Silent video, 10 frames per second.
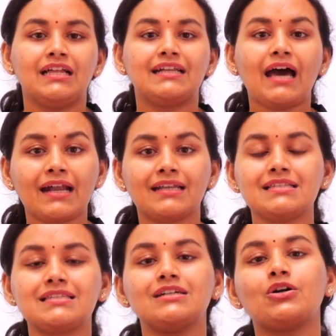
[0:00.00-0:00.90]
That
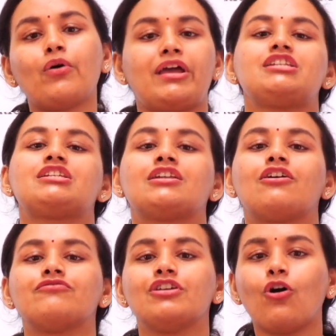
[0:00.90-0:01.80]
is the question
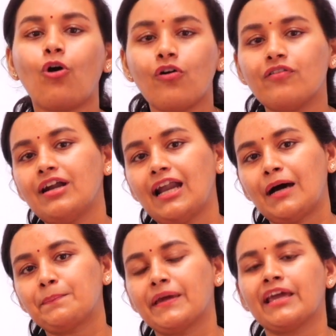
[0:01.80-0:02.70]
of the
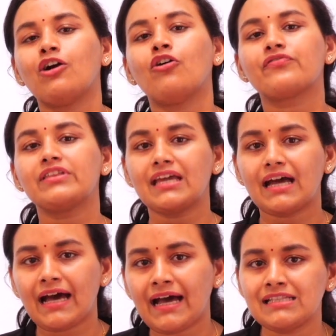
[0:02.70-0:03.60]
overlapping of the
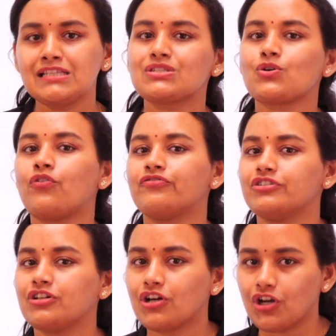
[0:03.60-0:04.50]
hands of
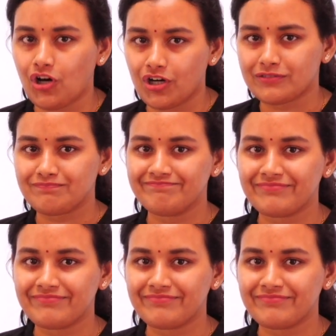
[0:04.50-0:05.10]
a clock.